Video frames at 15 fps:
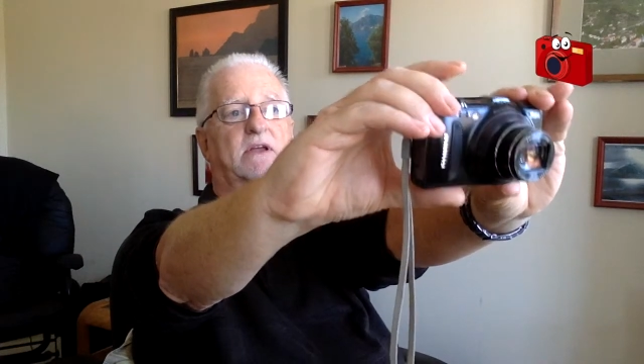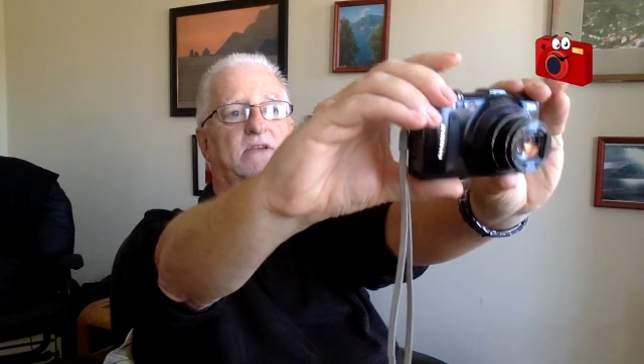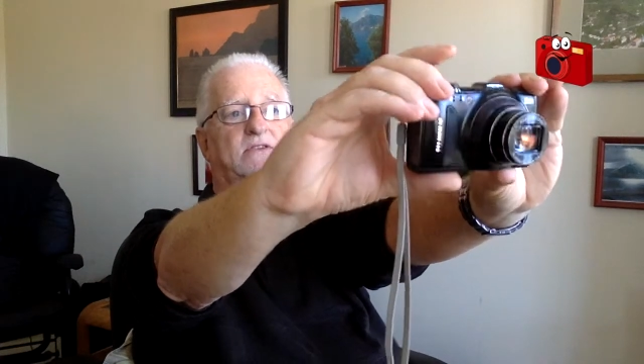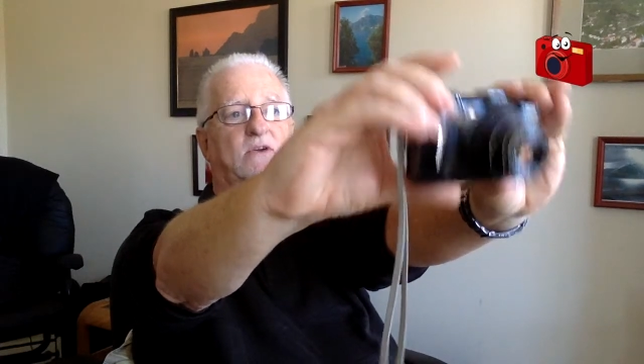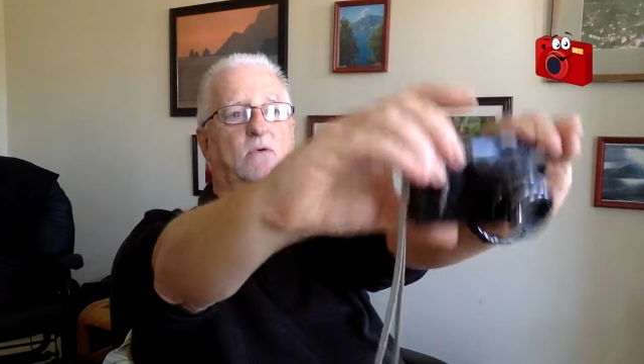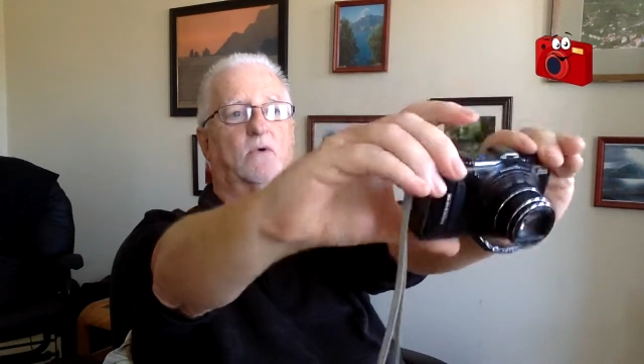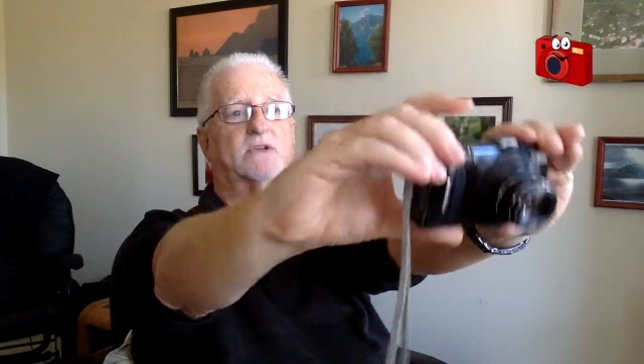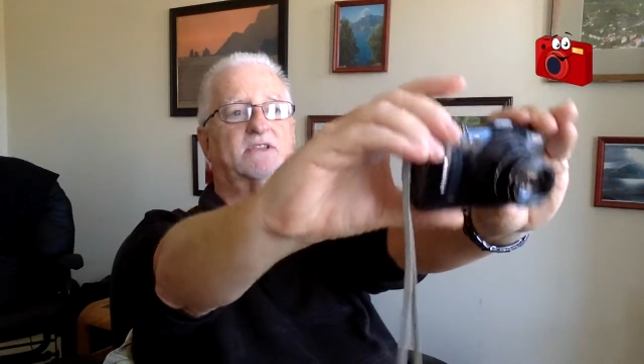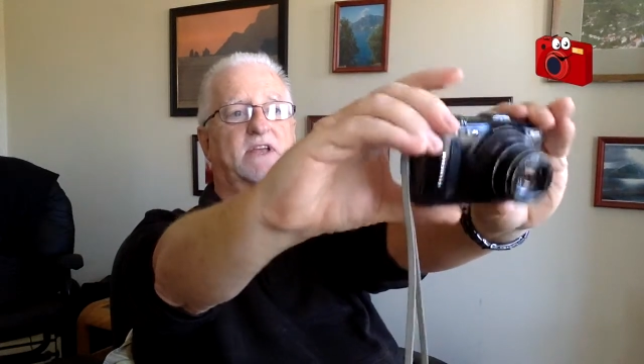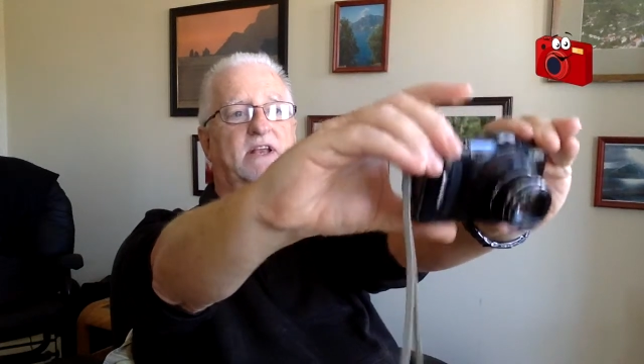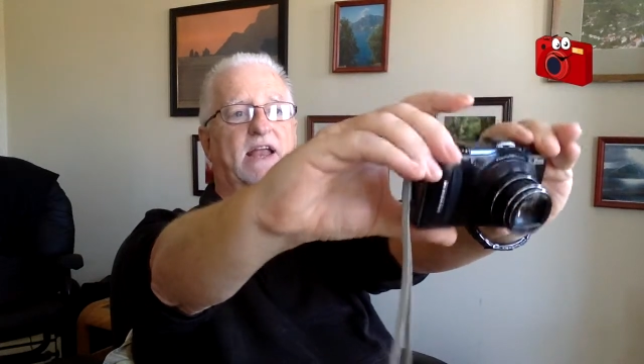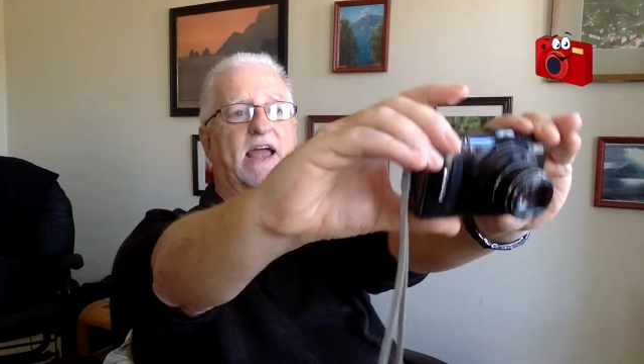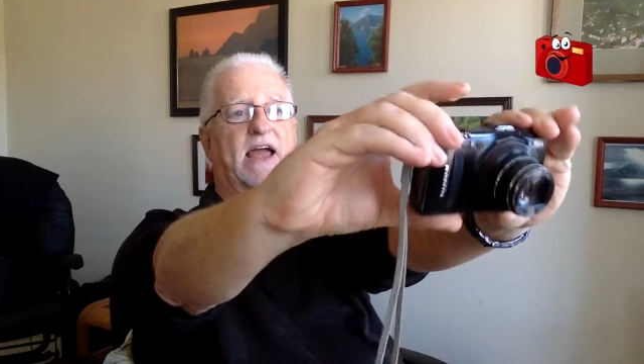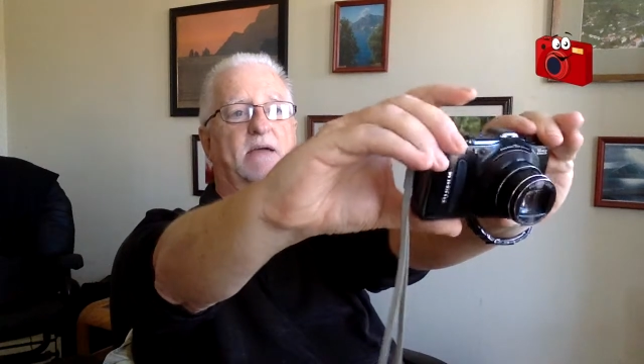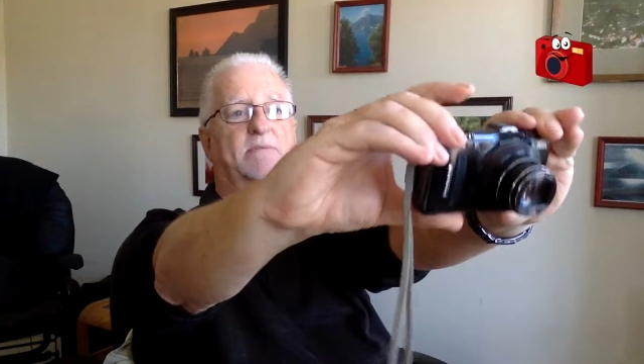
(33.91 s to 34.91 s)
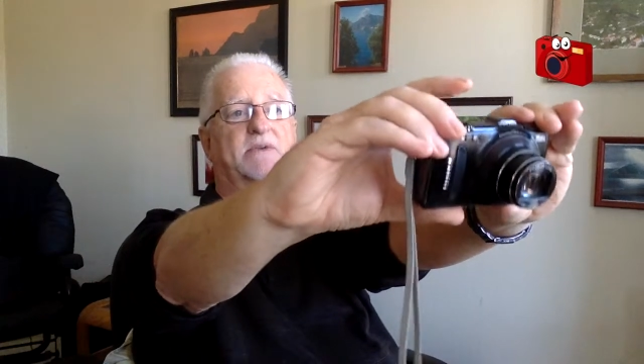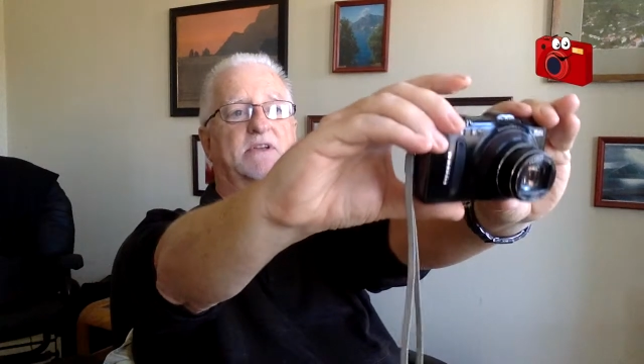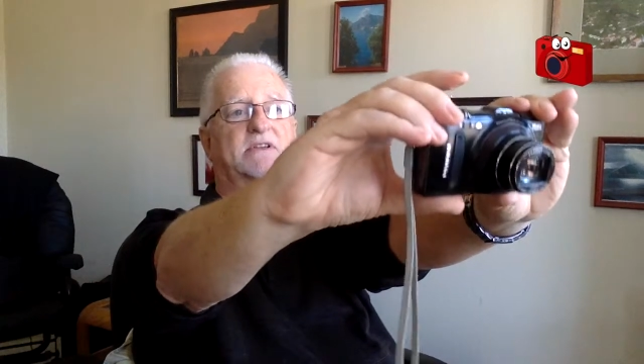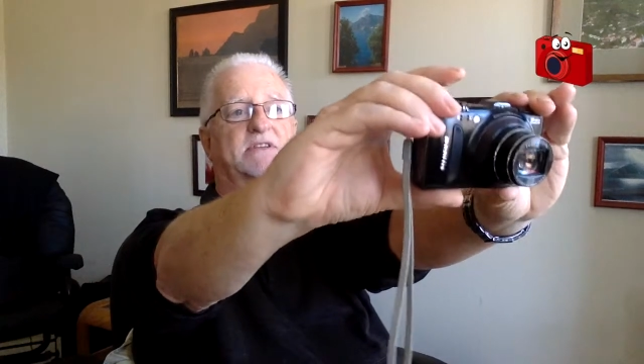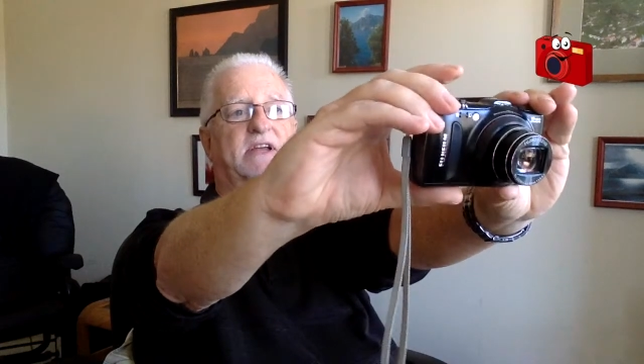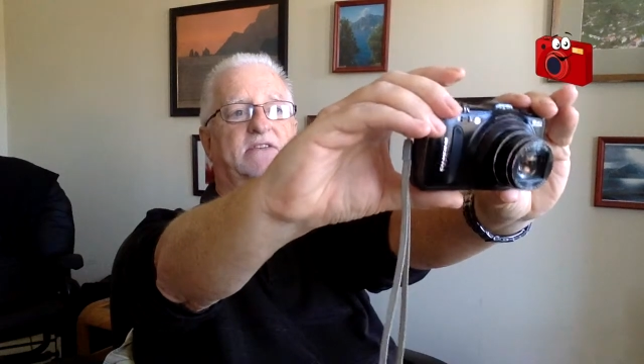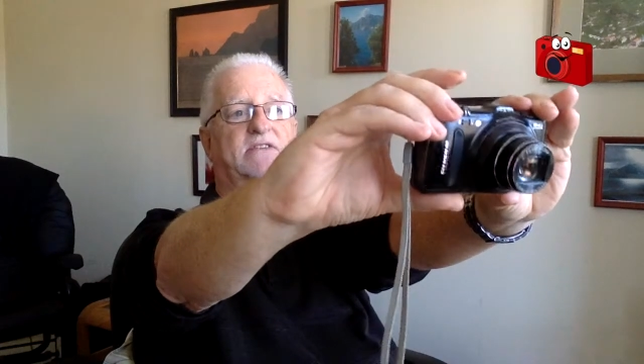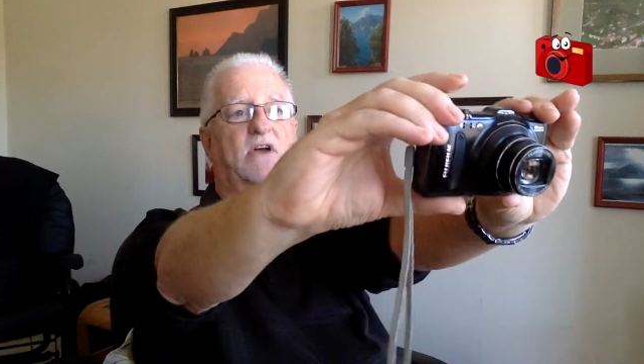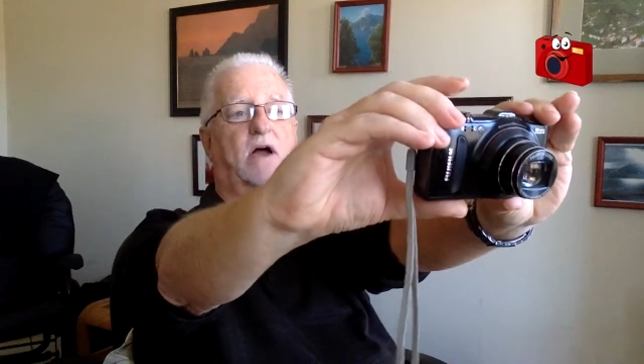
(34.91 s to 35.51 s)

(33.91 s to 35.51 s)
So what's going to happen is that's